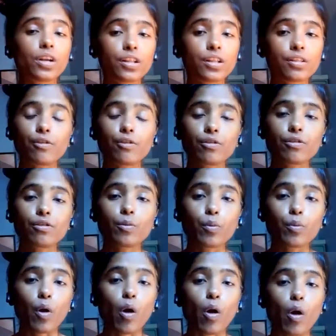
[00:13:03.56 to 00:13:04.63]
out what is
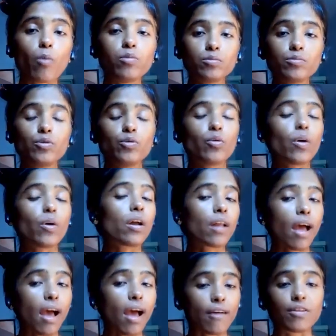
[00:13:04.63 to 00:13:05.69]
the problem
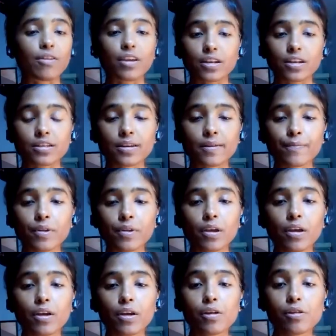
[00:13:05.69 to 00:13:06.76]
you are having it.
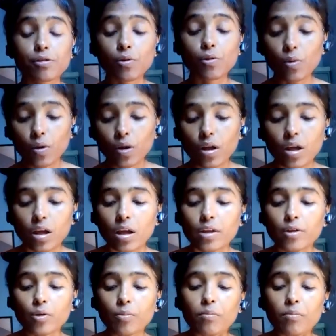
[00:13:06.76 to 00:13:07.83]
So
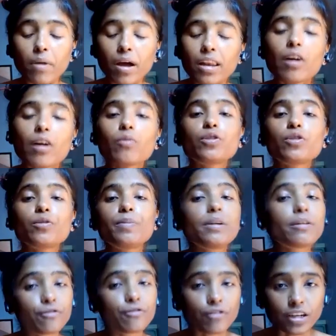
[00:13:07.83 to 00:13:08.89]
your mala would be
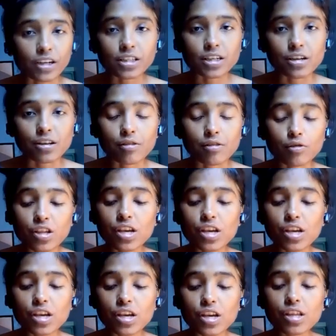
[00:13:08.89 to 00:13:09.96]
affected. So
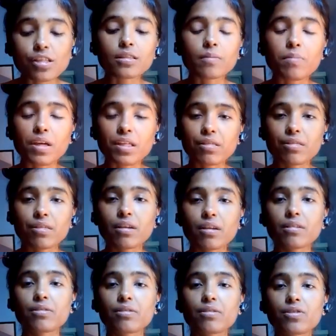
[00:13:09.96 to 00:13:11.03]
these are the
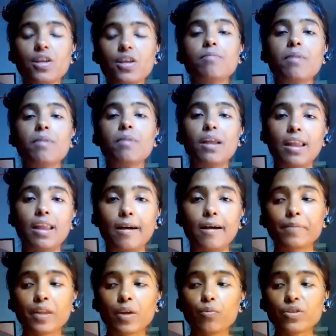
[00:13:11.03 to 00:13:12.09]
basic three
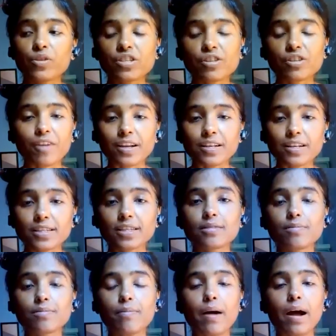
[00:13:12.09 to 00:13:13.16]
mala which are
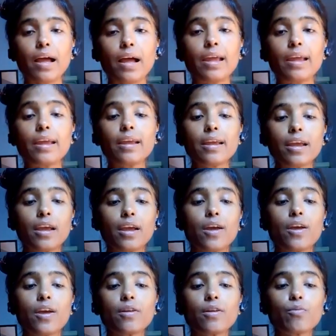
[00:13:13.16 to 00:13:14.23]
affected by
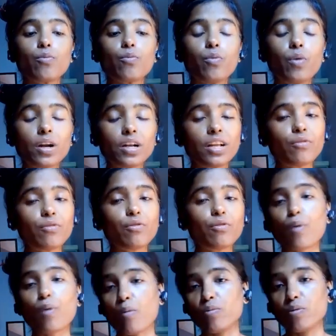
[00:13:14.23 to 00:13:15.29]

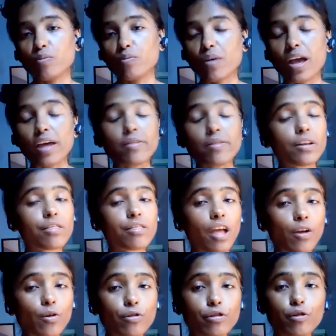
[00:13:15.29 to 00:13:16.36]
whatever problem,
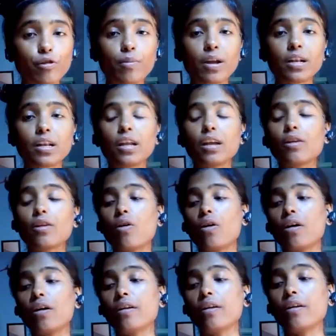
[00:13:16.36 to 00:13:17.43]
either it's
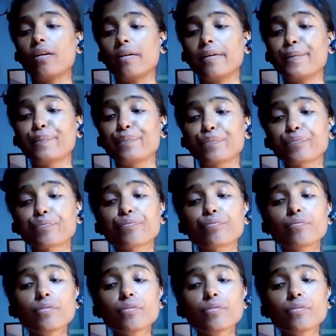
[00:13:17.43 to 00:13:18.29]
psychosomatic or